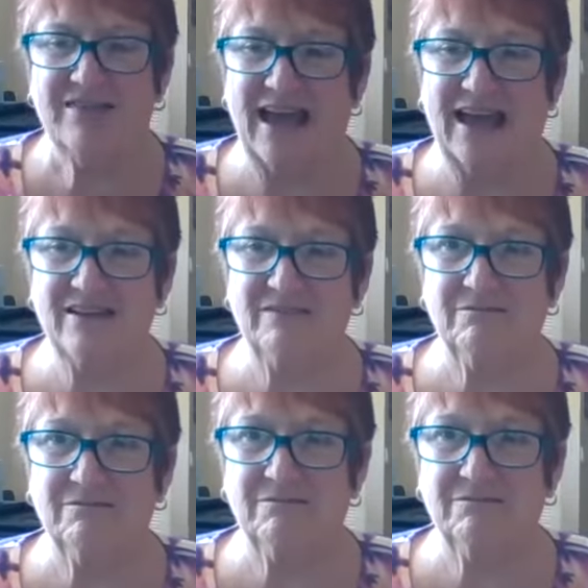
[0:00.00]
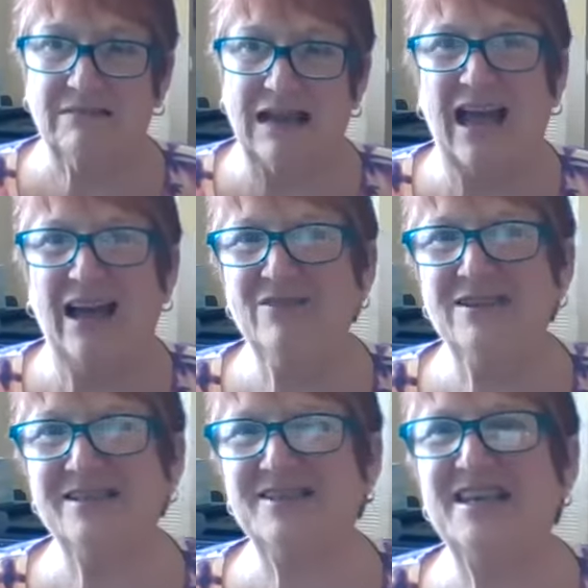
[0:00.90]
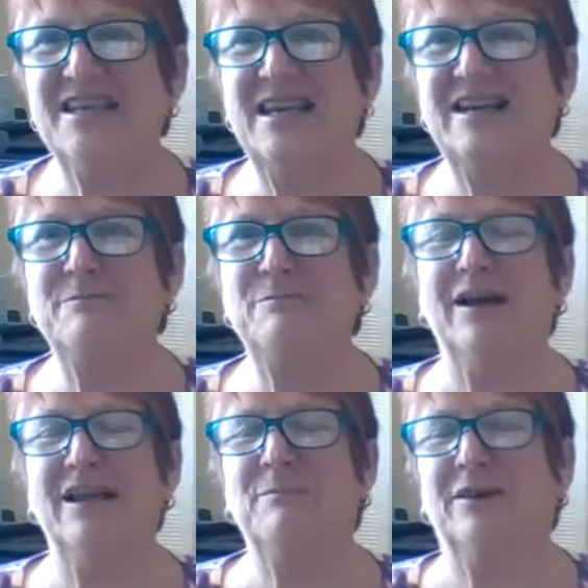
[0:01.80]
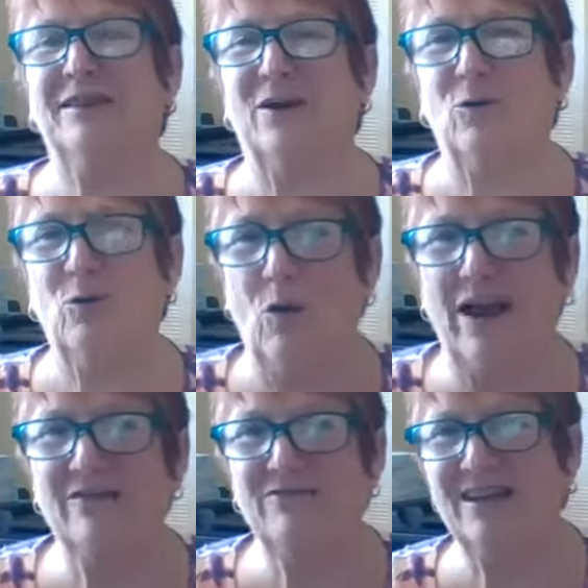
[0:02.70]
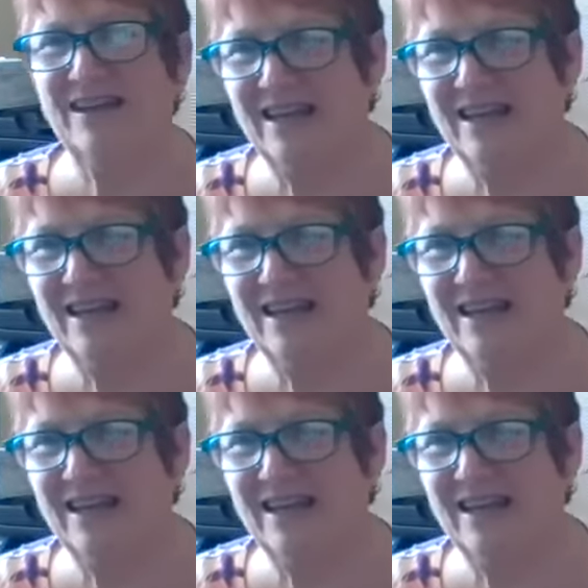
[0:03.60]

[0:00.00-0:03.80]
that haven't seen anybody but their wife and